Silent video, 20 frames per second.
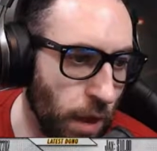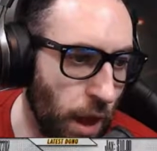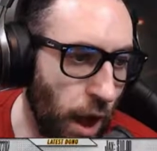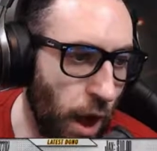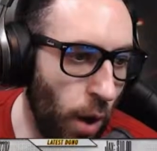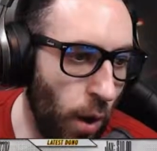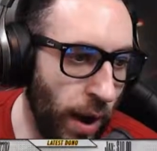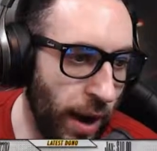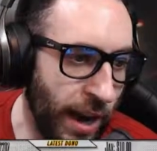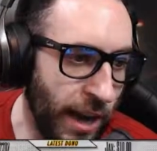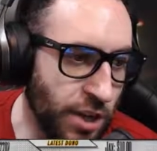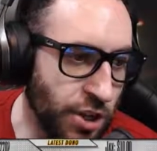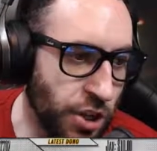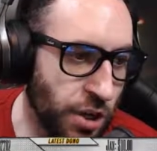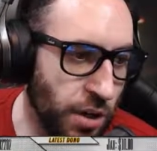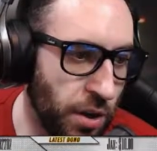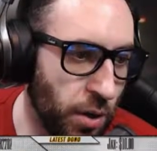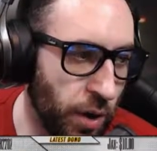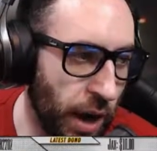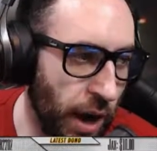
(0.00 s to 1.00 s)
Oh, I
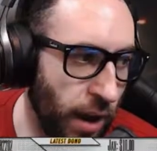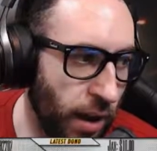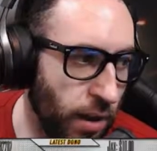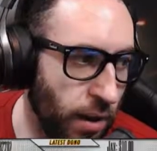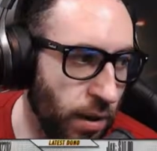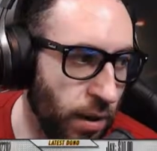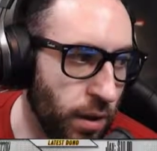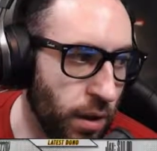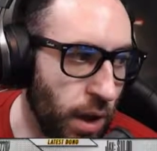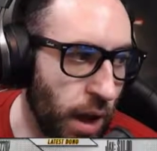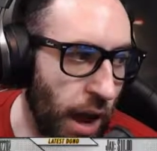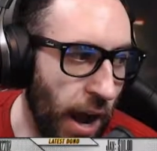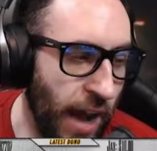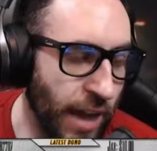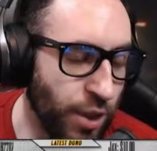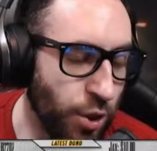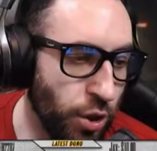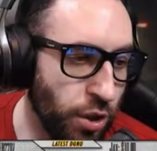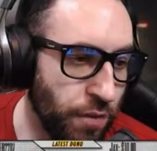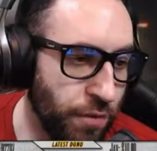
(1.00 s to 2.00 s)
gotcha. Okay. I
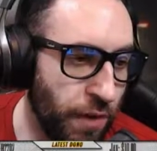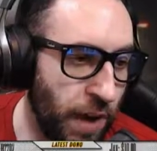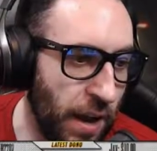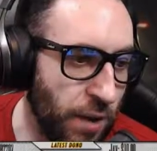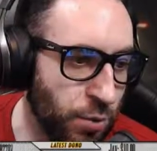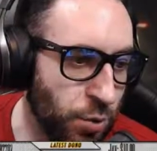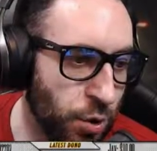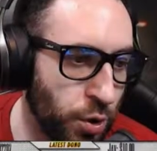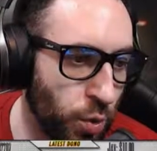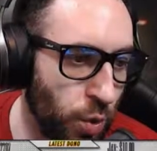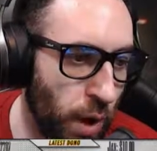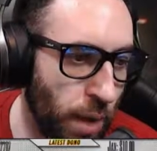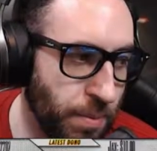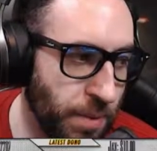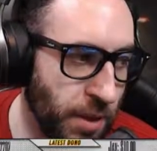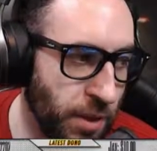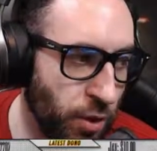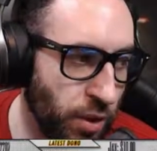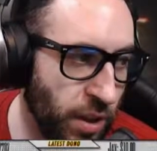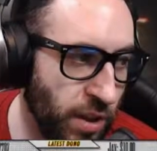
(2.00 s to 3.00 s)
thought the files were corrupt.
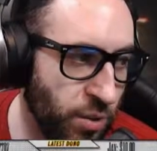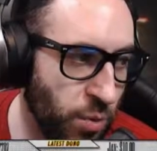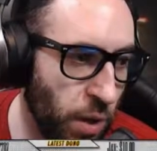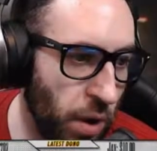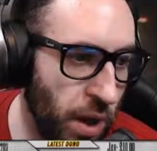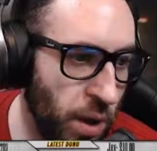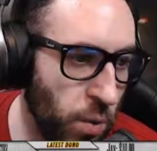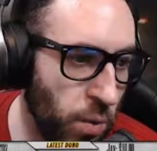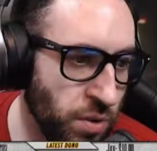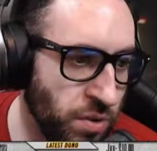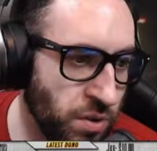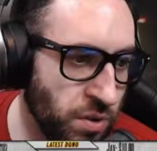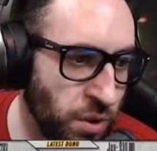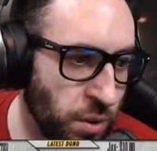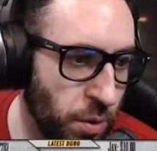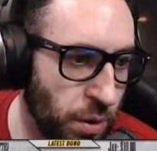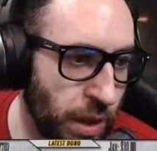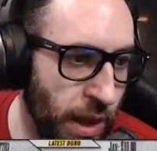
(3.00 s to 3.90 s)
I thought that's why he wasn't doing